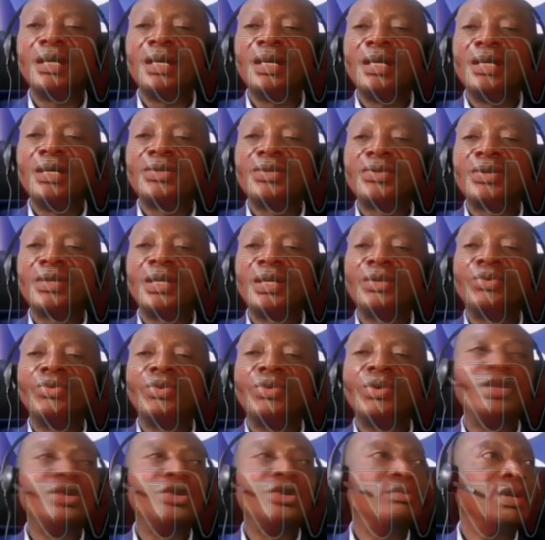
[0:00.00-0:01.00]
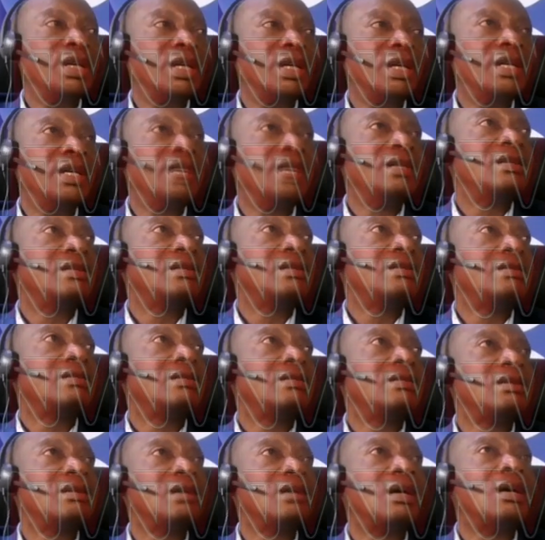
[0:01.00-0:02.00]
so that when you begin
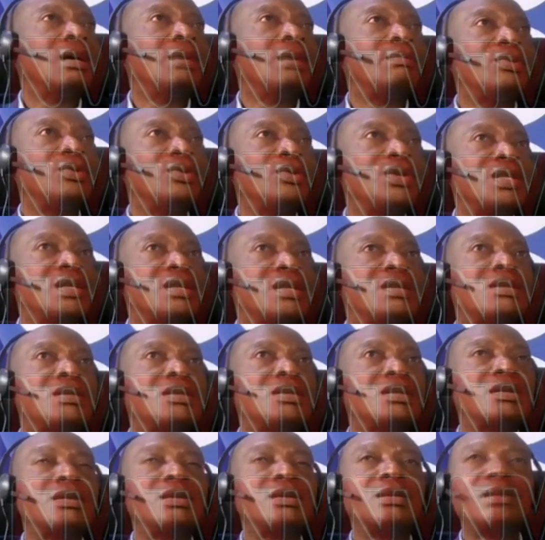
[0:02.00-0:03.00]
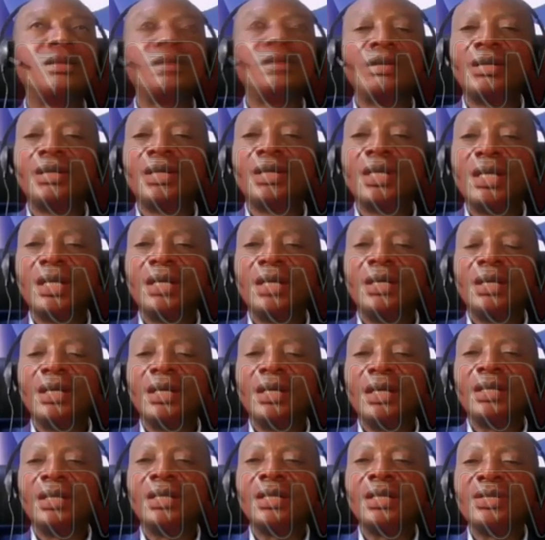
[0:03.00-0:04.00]
a process,
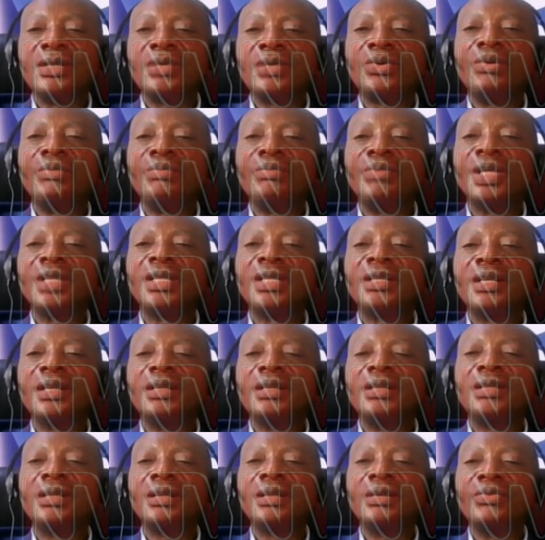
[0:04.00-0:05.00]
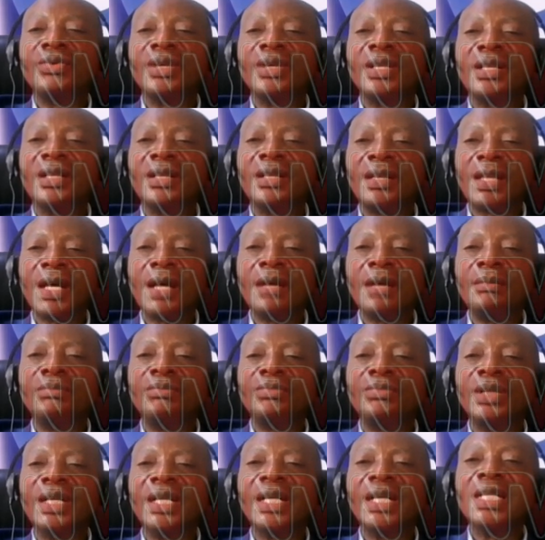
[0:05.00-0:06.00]
it is completed within time.
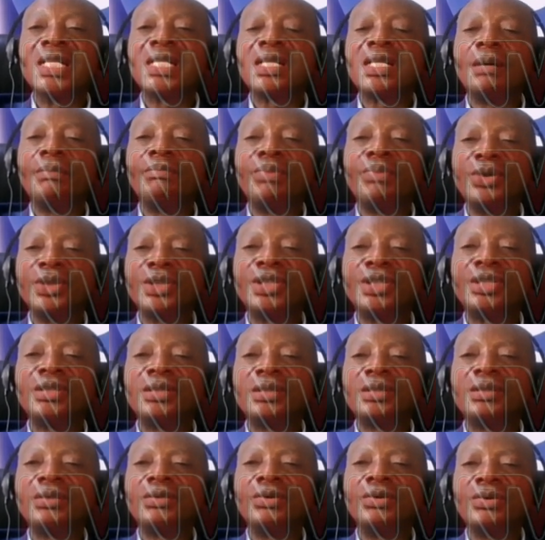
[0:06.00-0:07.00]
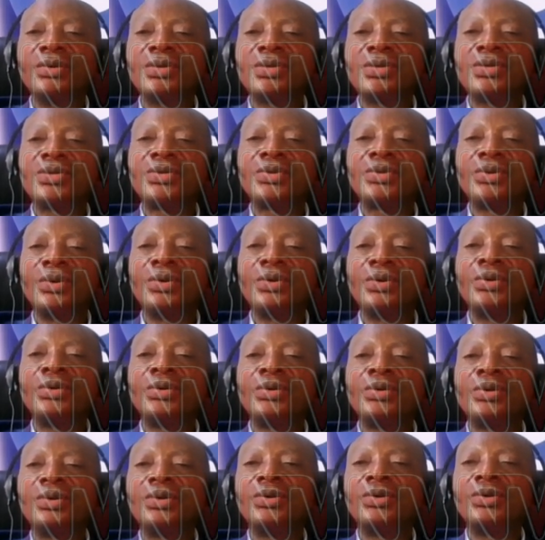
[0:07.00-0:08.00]
In support also
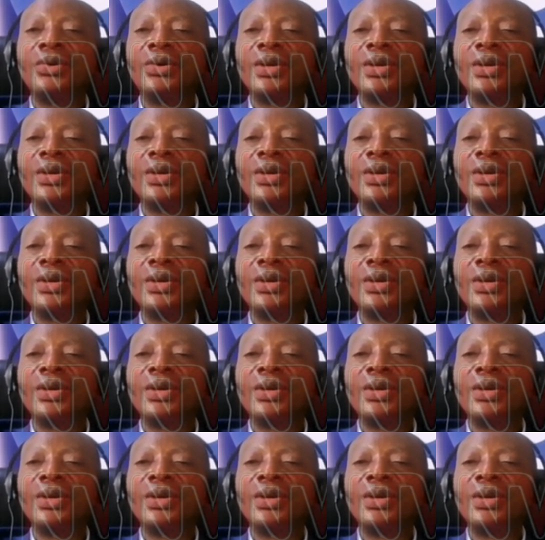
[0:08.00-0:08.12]
on